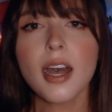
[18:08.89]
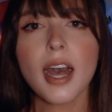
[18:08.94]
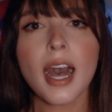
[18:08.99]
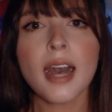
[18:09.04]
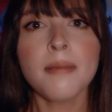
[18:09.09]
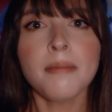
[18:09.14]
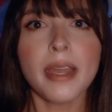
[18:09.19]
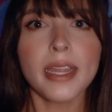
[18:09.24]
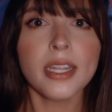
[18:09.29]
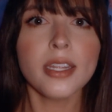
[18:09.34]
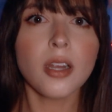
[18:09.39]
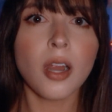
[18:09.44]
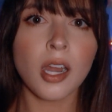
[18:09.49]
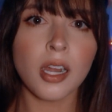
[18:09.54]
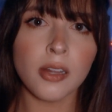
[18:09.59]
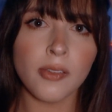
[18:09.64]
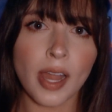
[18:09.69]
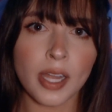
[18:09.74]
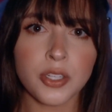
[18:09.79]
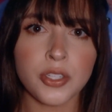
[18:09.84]
at making our
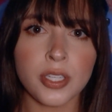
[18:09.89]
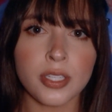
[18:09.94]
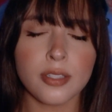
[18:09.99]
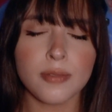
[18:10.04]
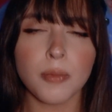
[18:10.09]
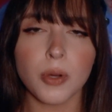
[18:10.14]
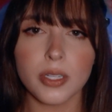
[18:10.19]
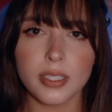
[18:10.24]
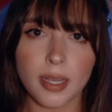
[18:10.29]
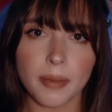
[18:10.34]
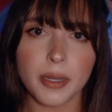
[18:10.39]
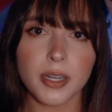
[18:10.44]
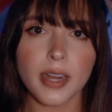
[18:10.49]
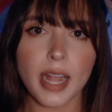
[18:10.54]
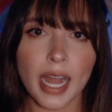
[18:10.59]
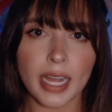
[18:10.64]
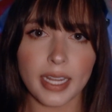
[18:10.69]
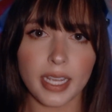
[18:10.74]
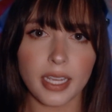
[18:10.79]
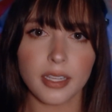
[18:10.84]
elections more
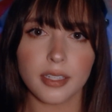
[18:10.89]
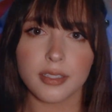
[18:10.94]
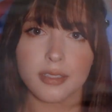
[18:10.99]
democratic.